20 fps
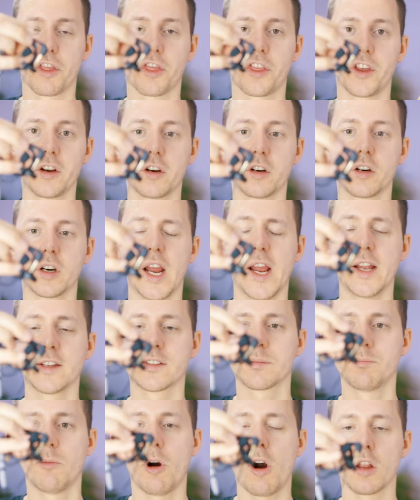thinner and
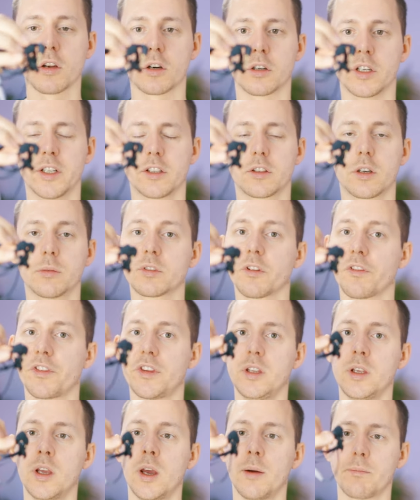smaller in terms of
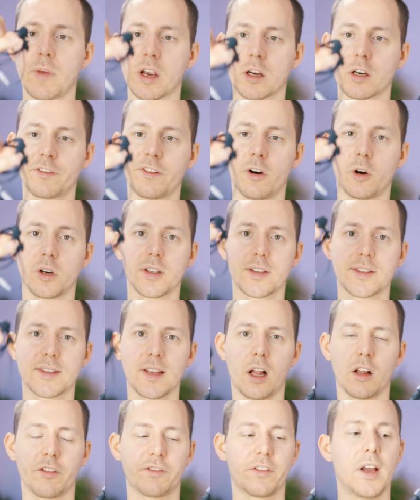the microphone
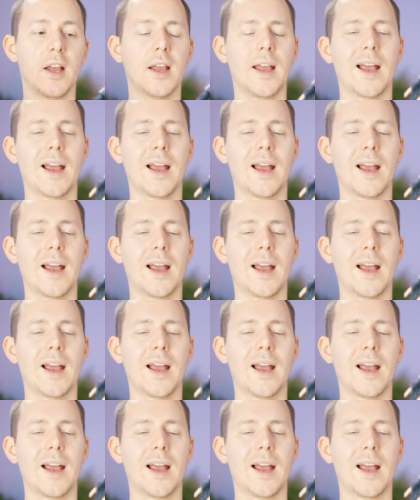itself.